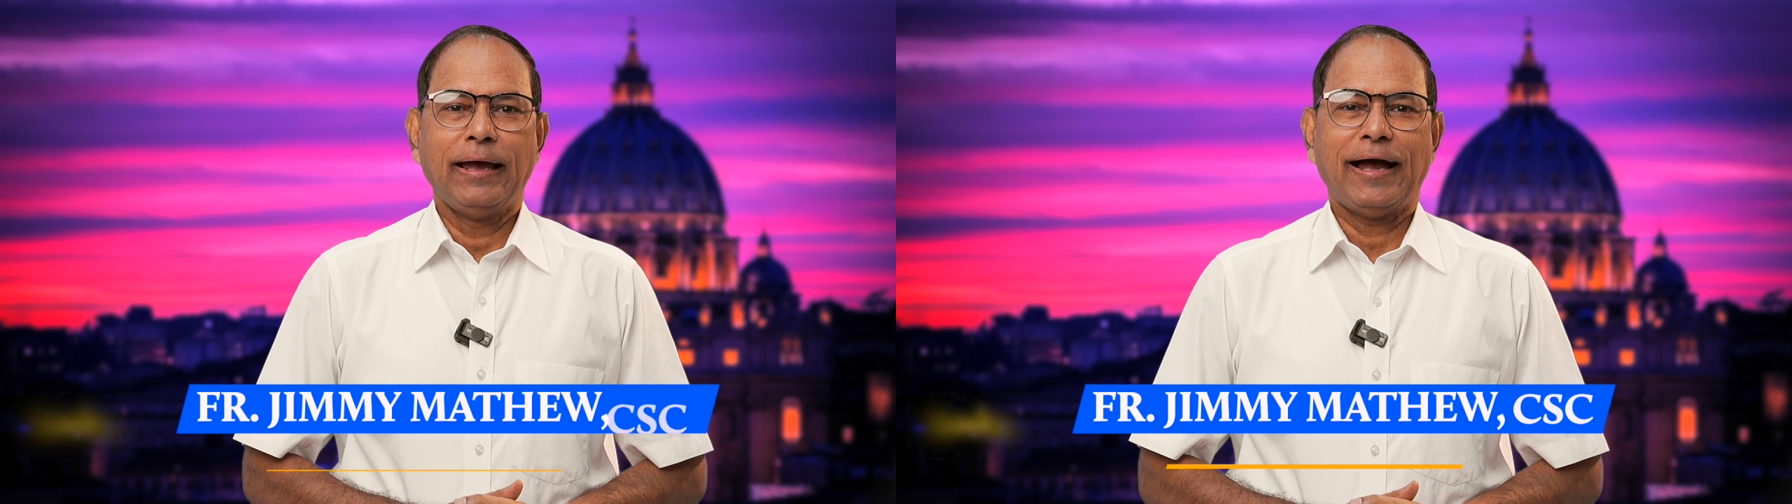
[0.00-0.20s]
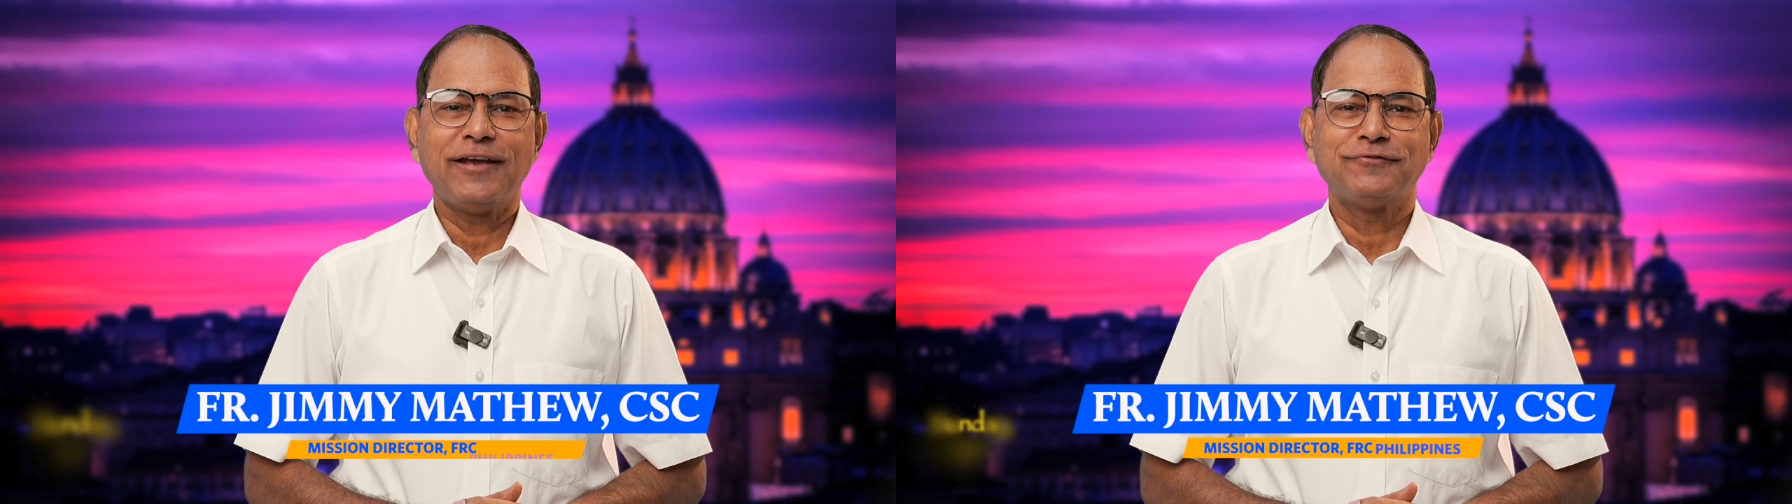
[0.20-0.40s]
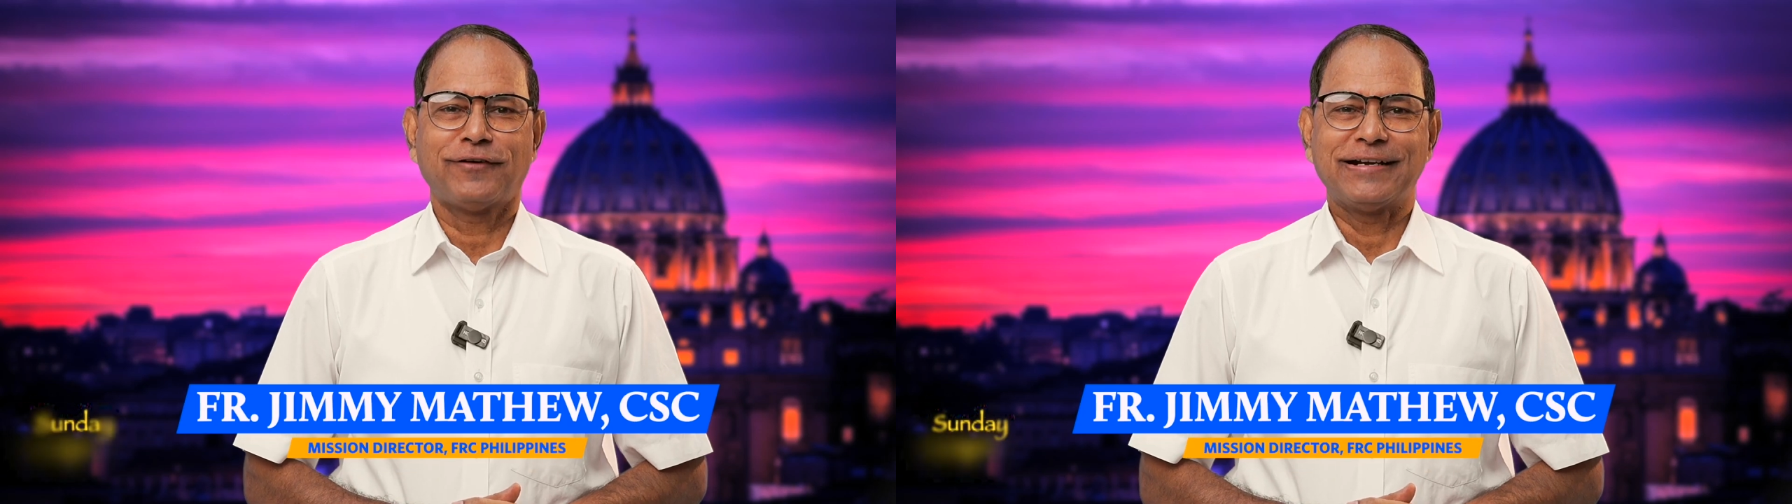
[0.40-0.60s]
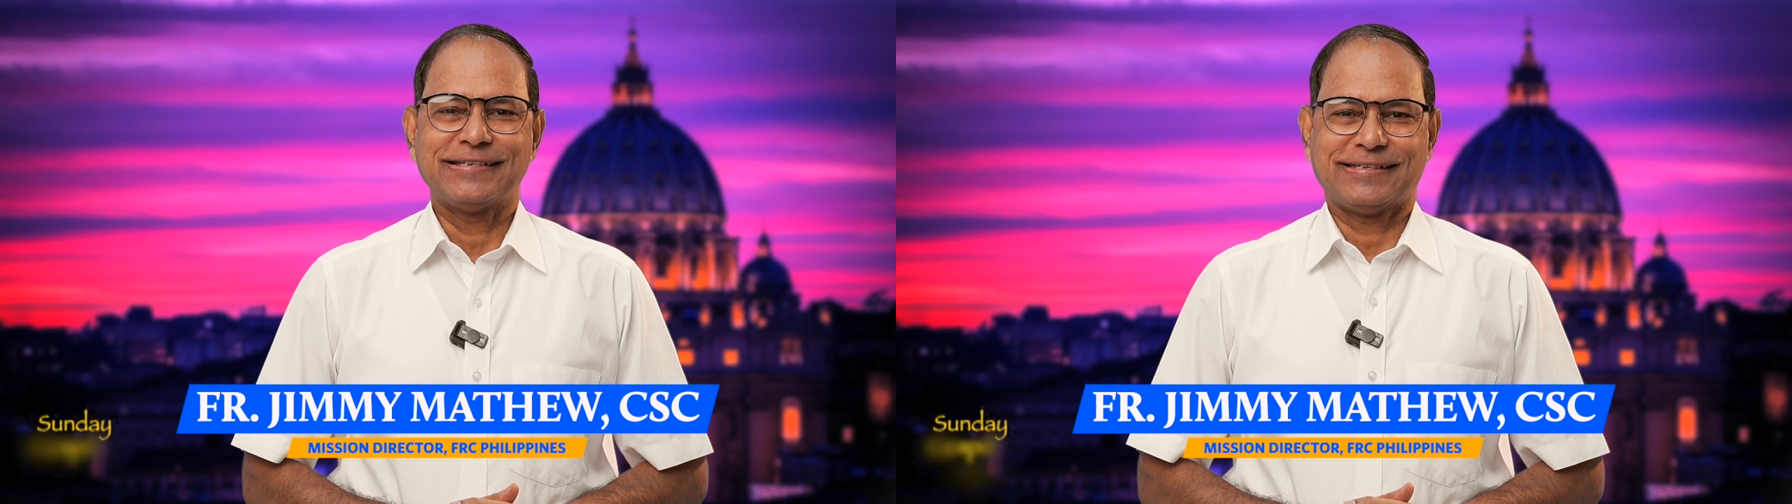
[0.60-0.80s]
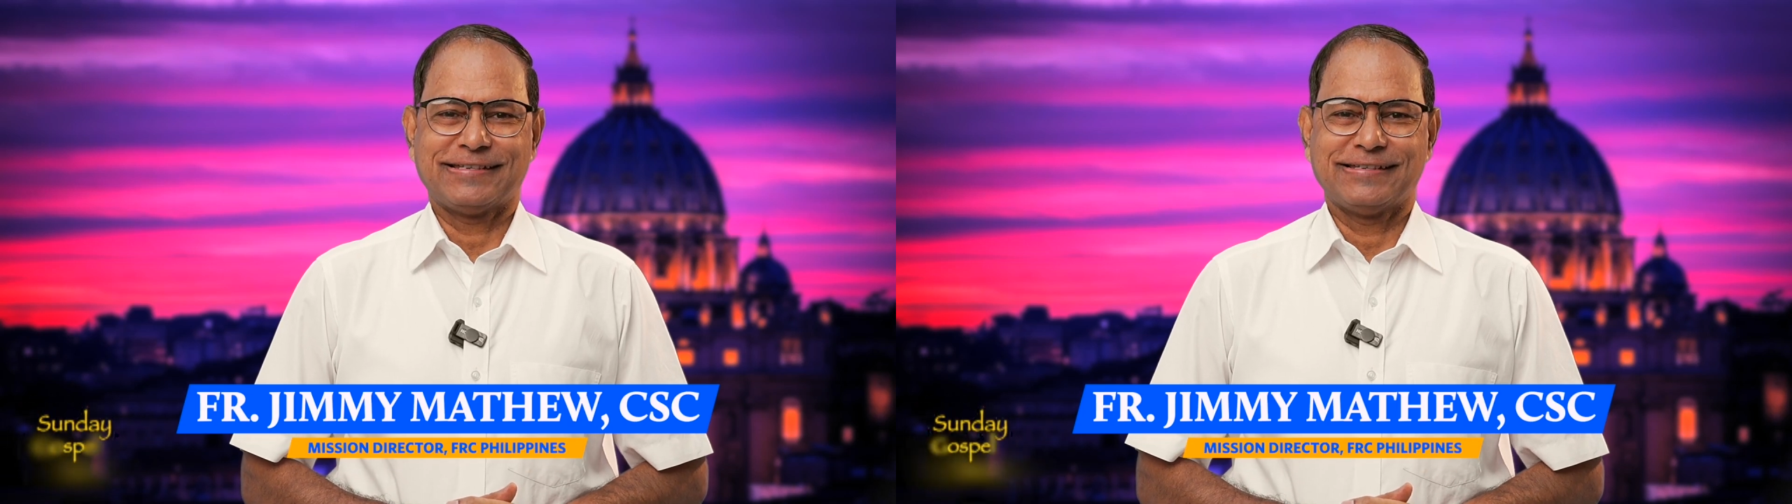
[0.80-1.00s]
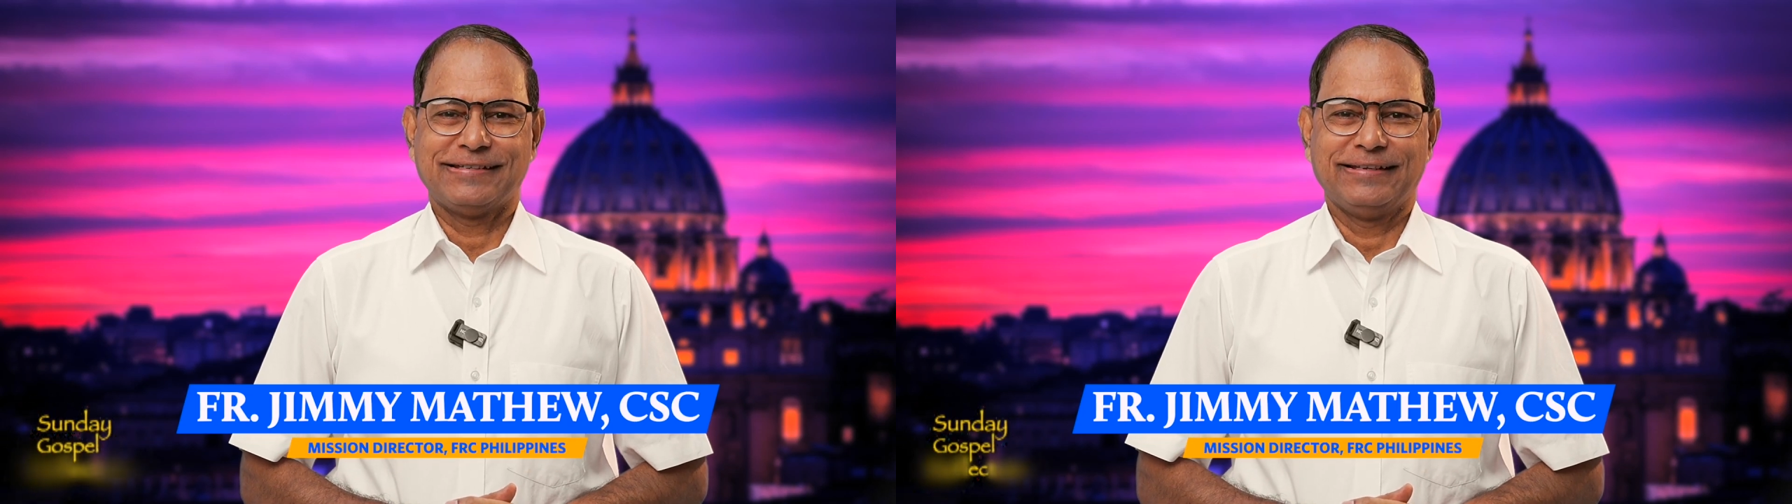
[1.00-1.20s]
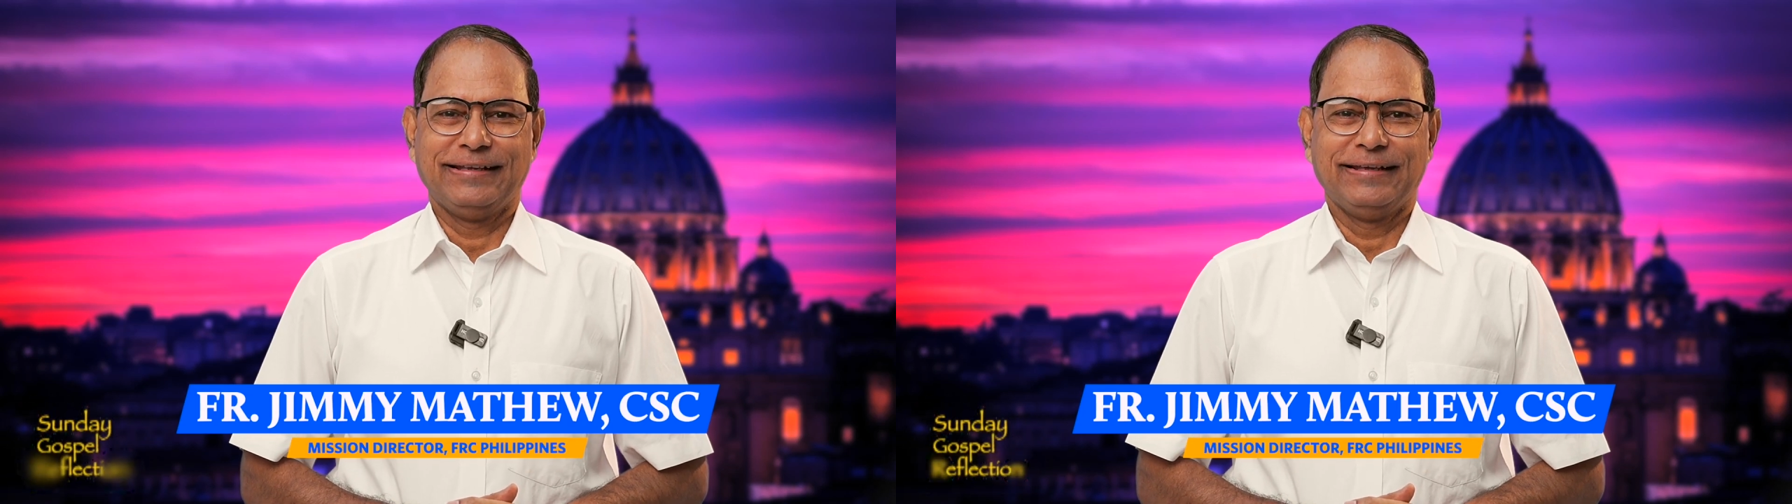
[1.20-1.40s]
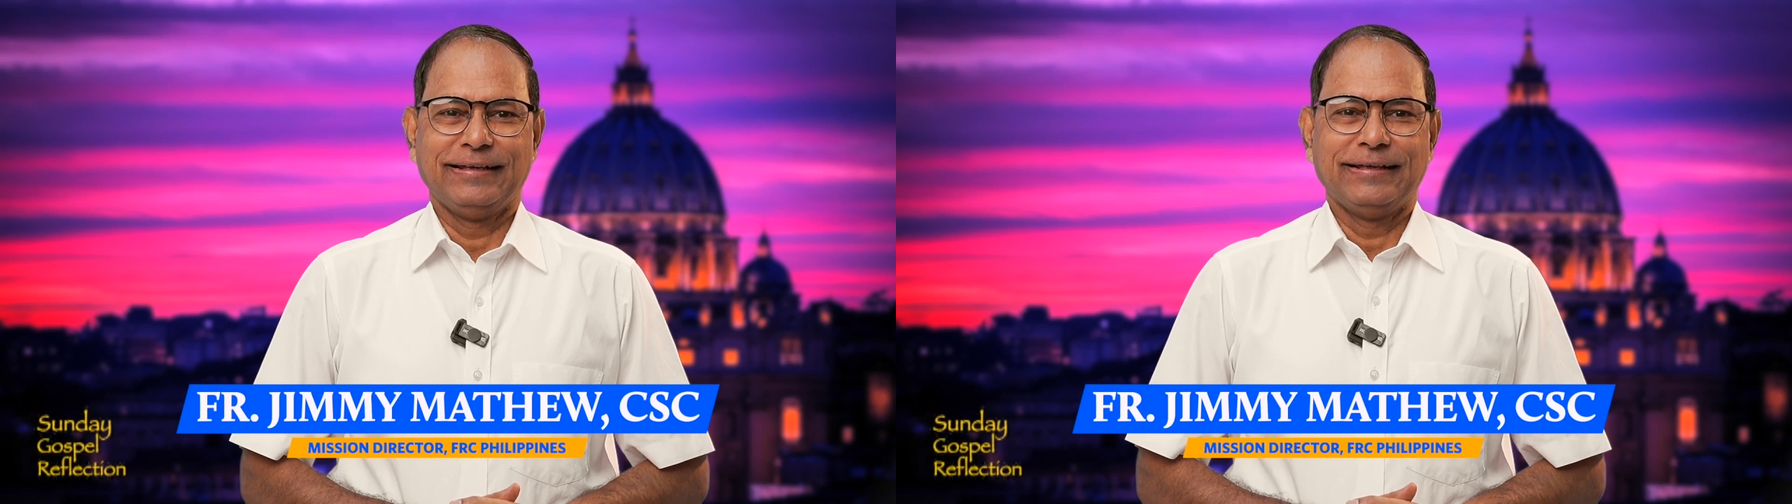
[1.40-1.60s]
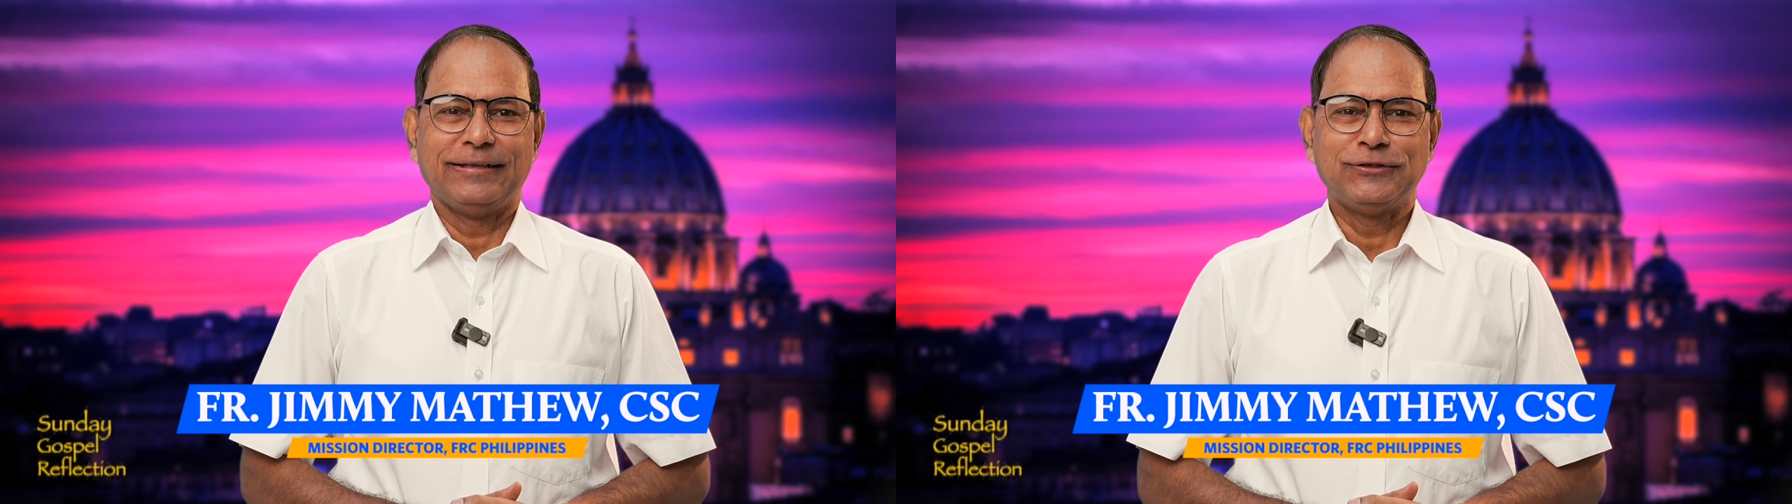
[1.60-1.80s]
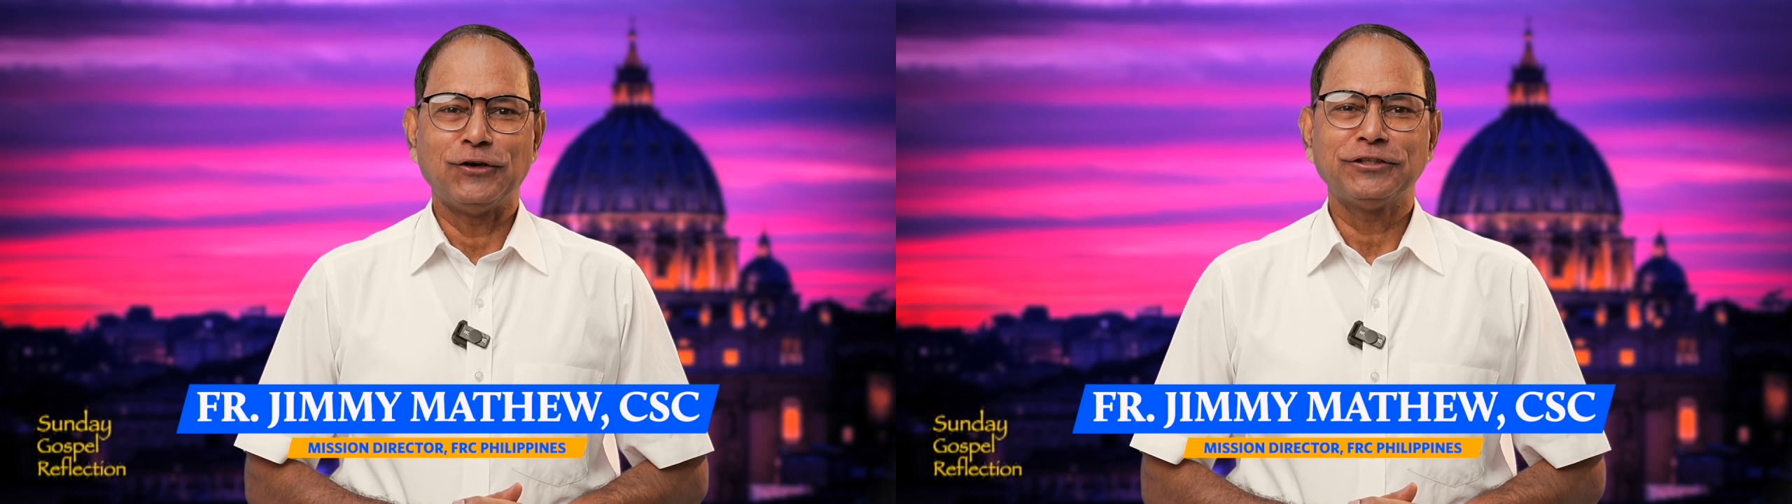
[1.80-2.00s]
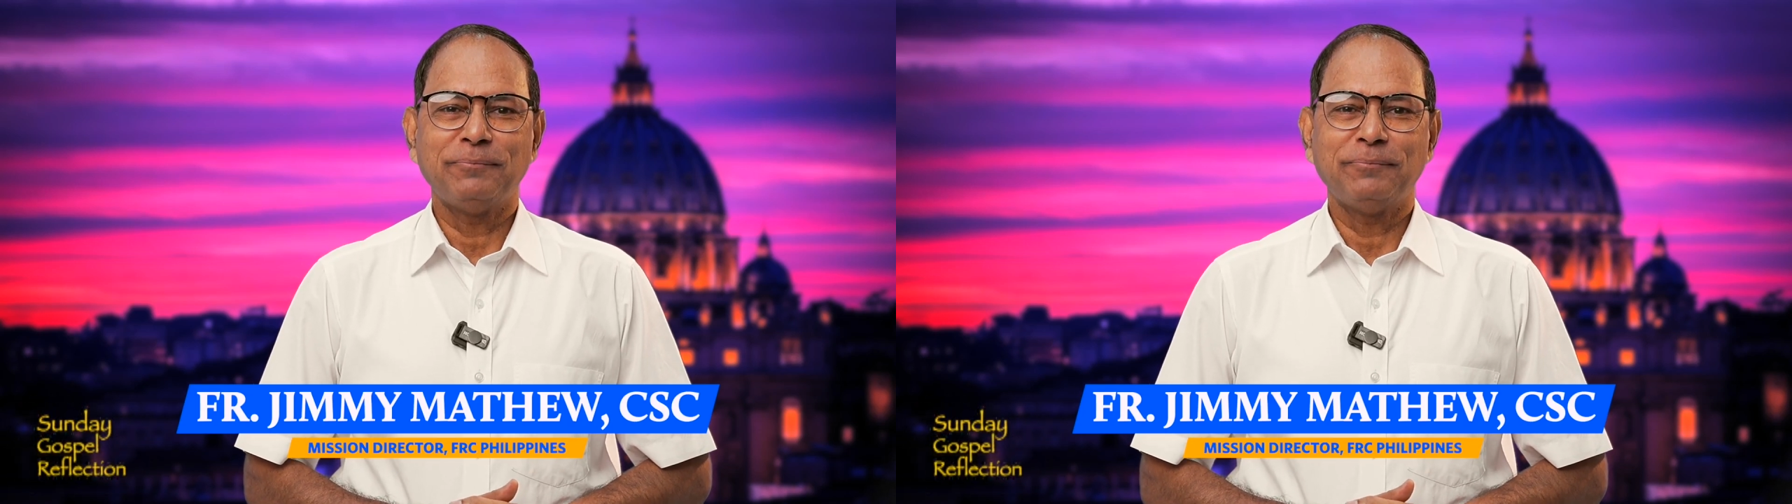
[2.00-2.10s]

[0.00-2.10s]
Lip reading: Hi friends, John